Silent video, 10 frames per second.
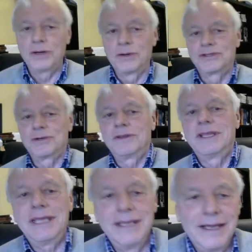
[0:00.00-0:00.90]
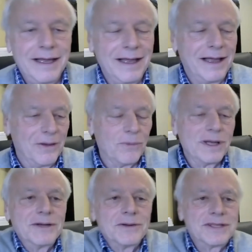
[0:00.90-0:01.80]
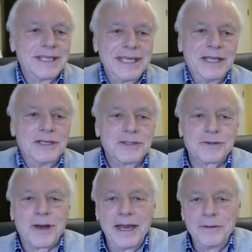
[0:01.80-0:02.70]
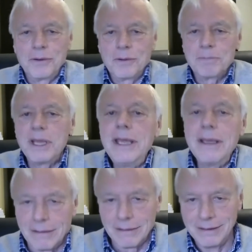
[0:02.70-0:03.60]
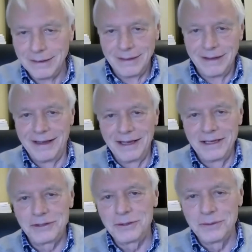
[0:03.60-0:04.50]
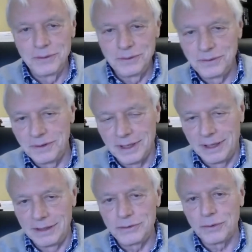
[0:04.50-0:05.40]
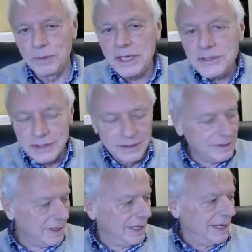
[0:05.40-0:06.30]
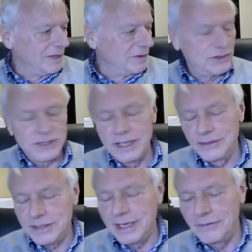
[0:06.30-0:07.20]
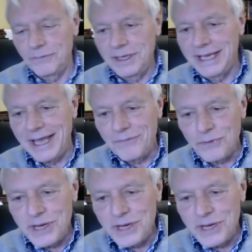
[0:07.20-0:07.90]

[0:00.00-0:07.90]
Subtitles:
certainly one good thing is try to appeal to reason, in the sense that if